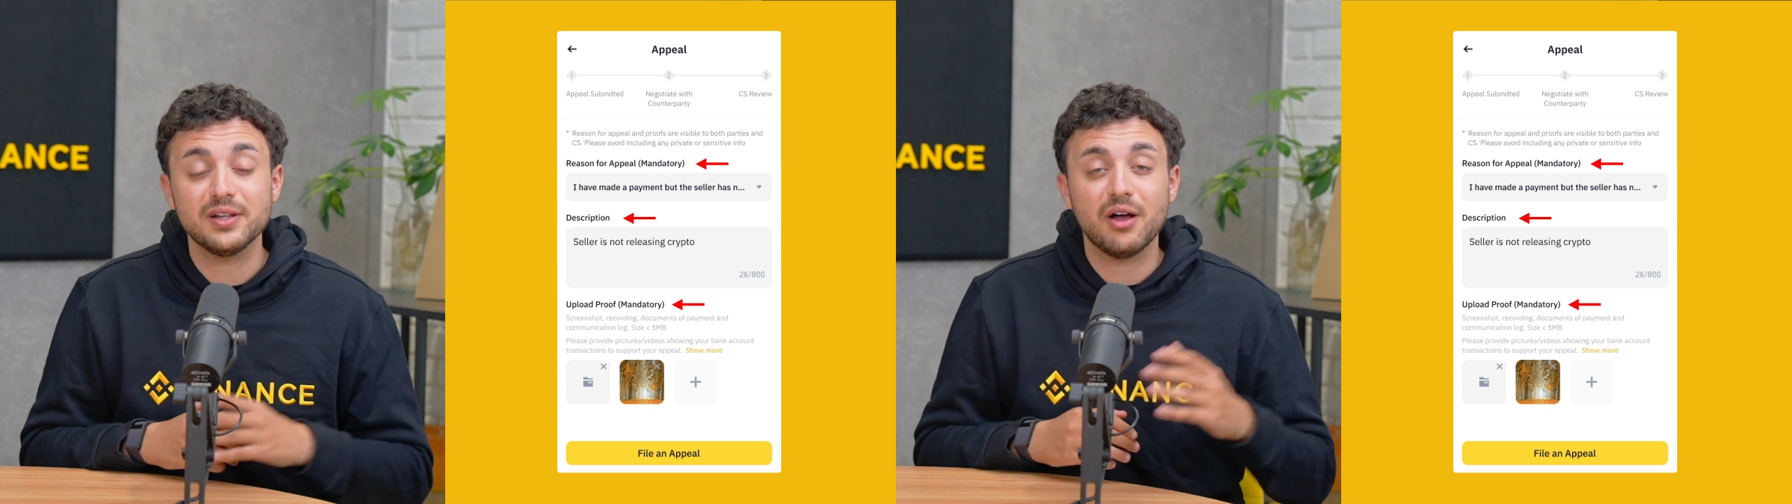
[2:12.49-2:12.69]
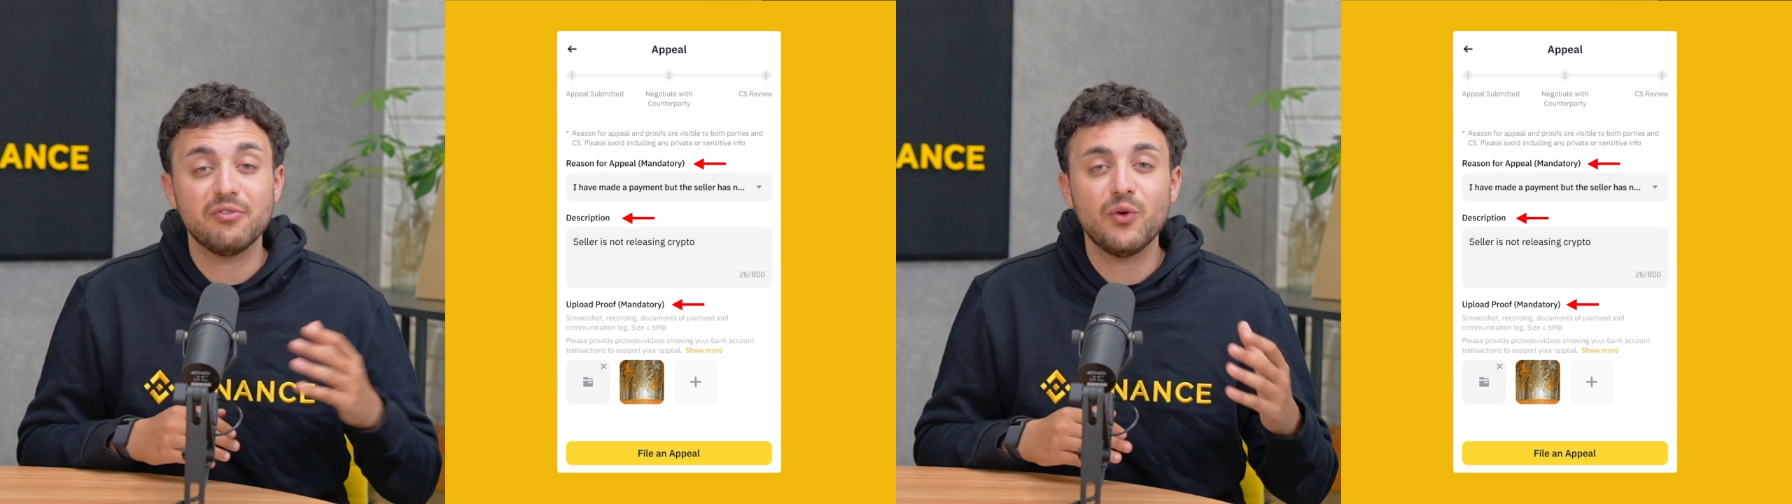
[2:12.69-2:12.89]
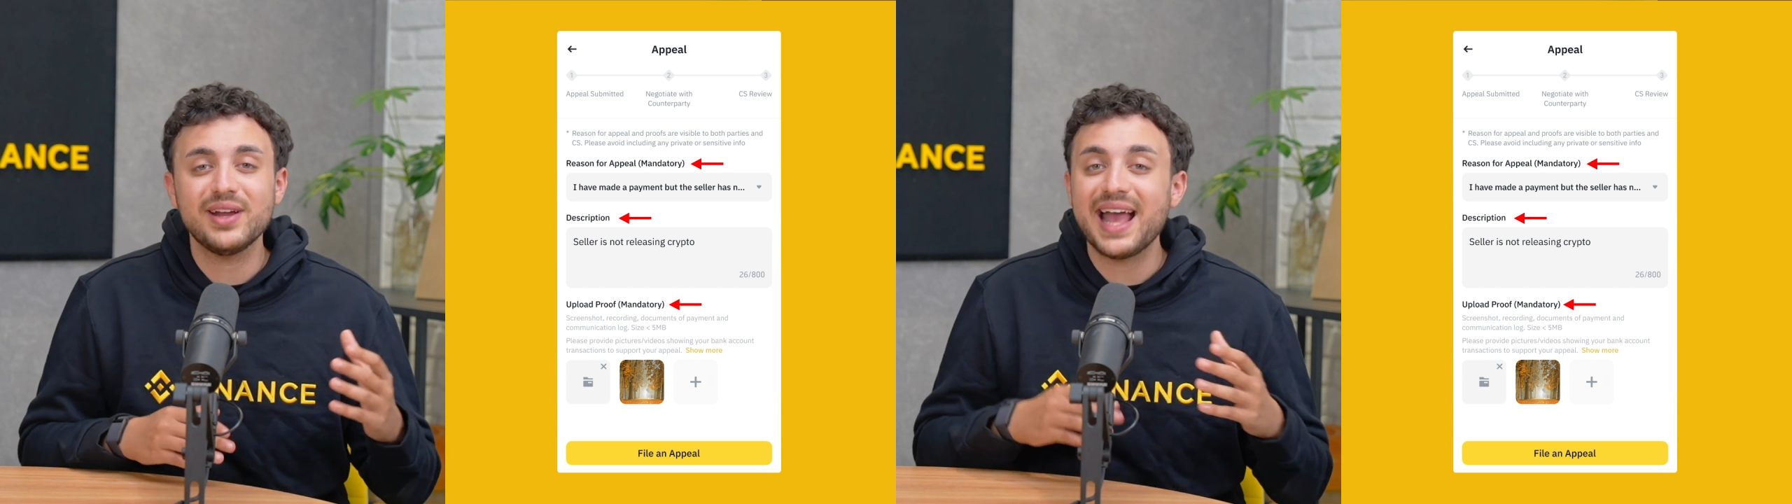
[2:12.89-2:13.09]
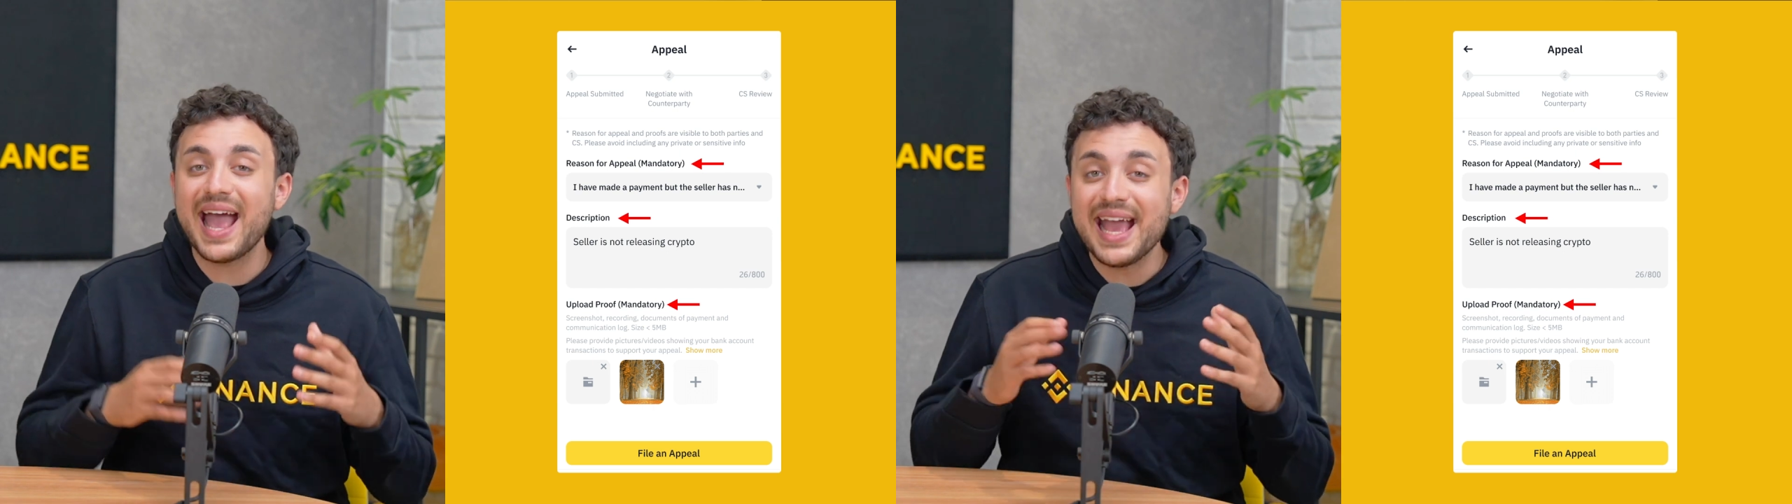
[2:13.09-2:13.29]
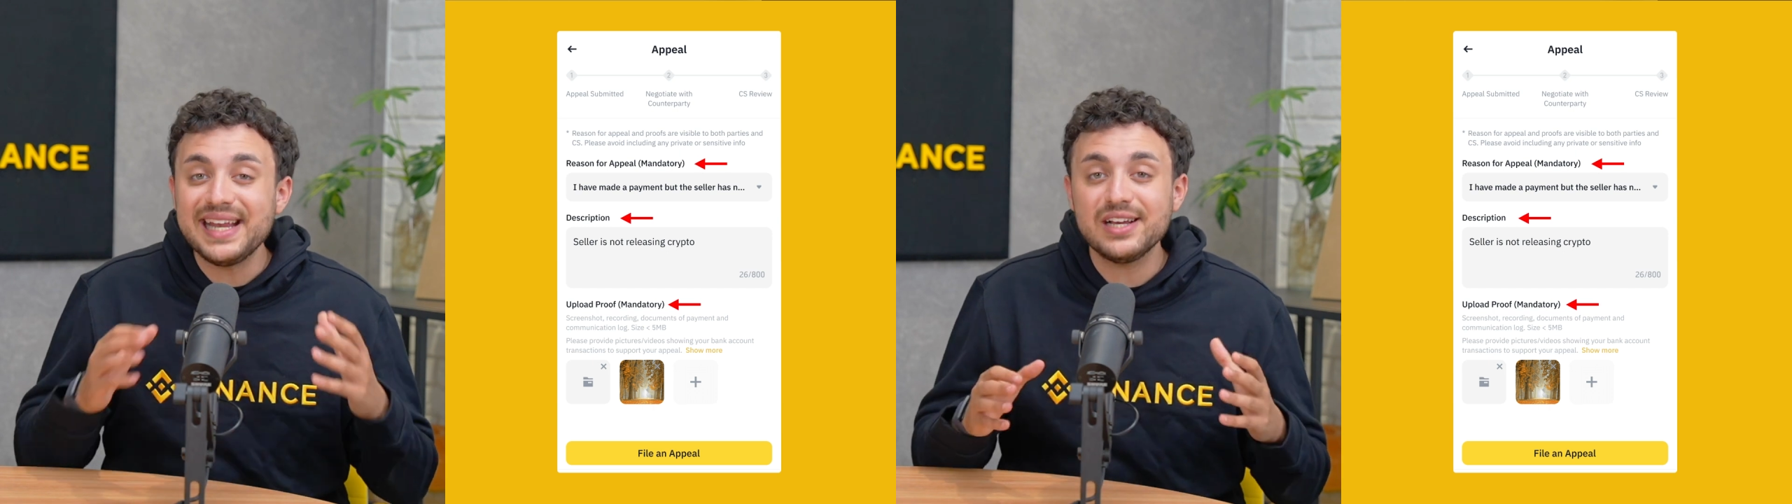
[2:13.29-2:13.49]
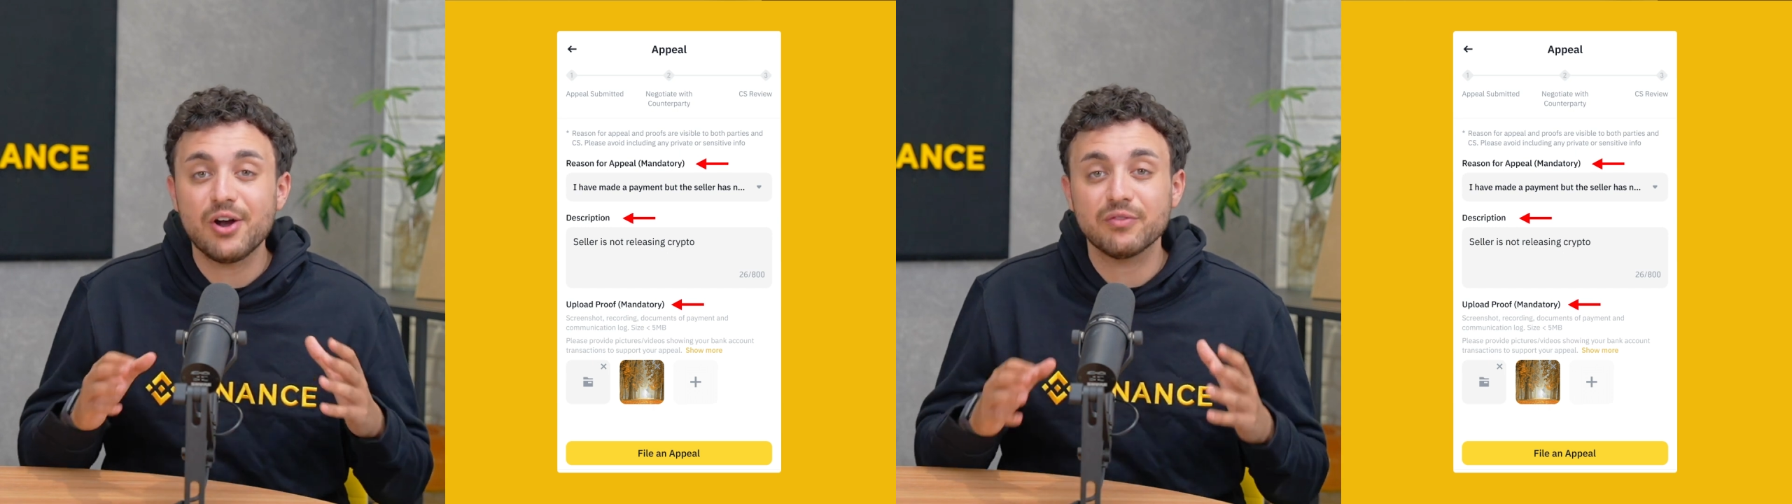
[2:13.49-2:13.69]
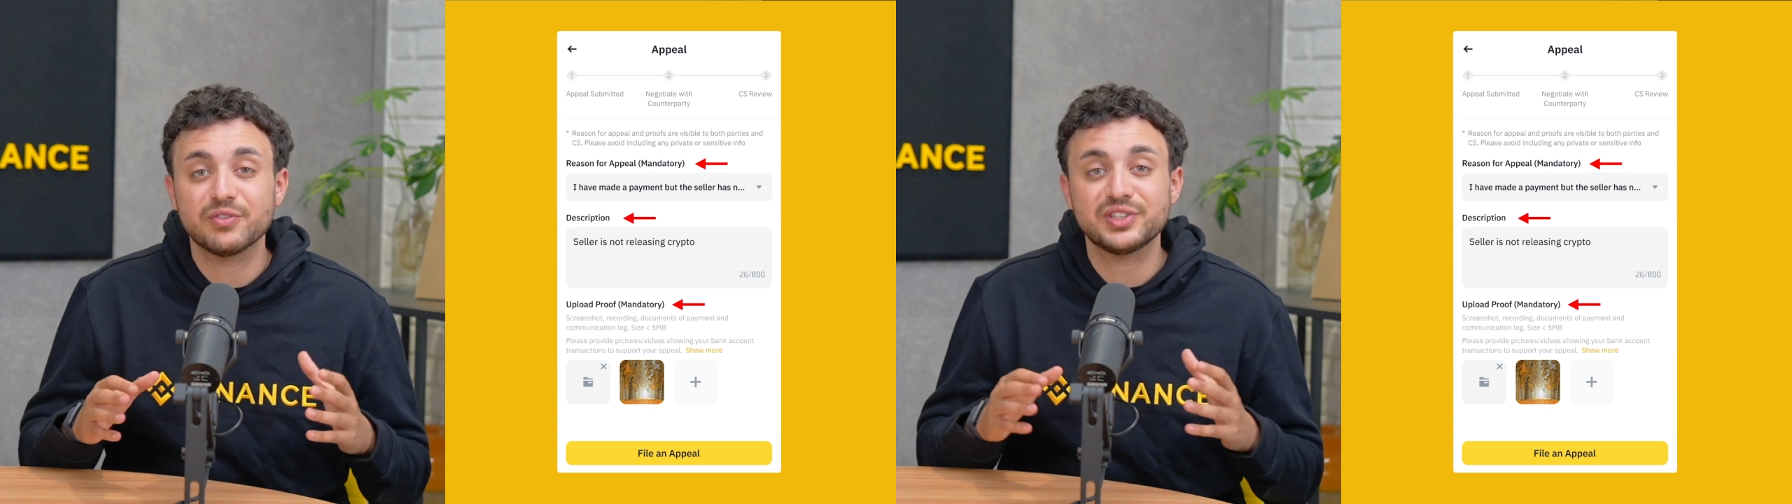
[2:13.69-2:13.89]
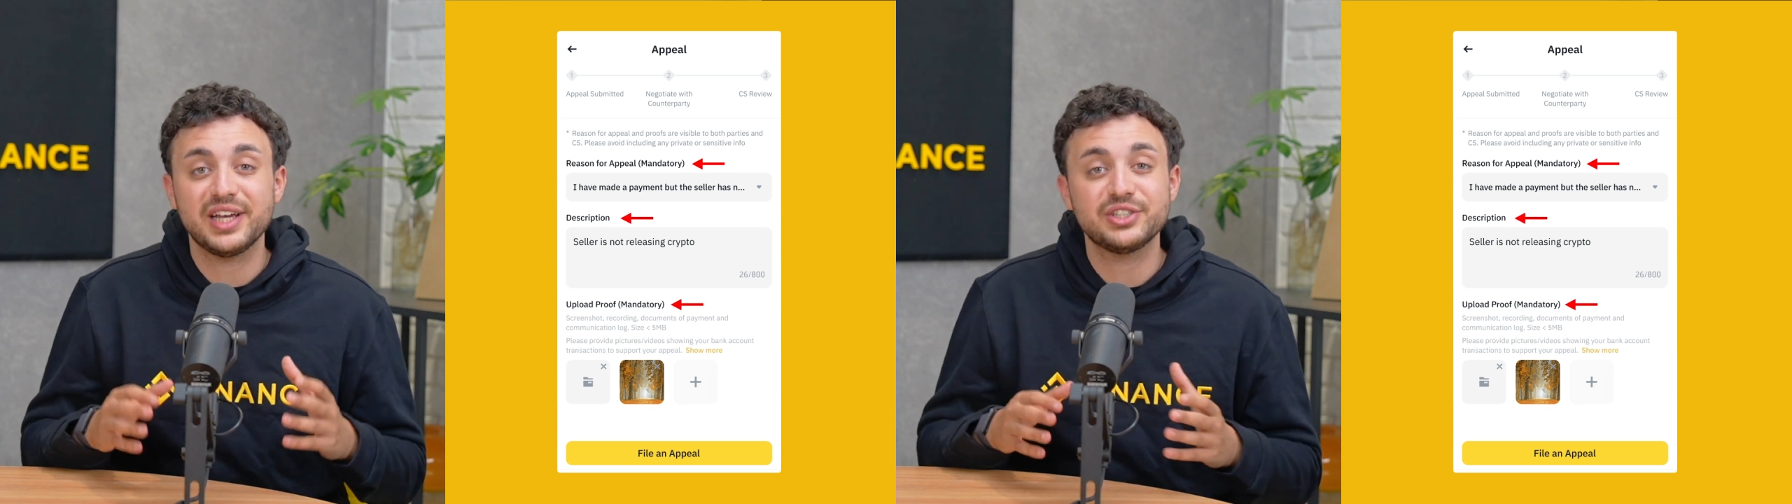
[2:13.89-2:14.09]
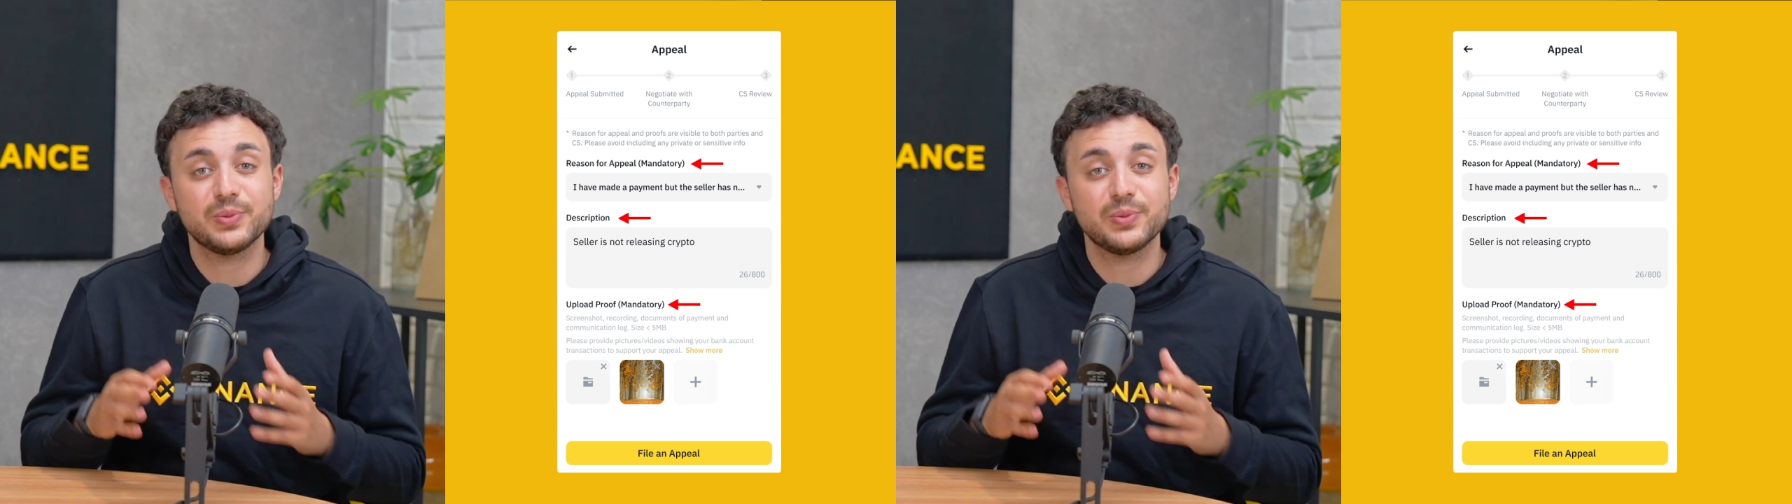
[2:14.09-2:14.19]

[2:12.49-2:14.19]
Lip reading: avoid any conversation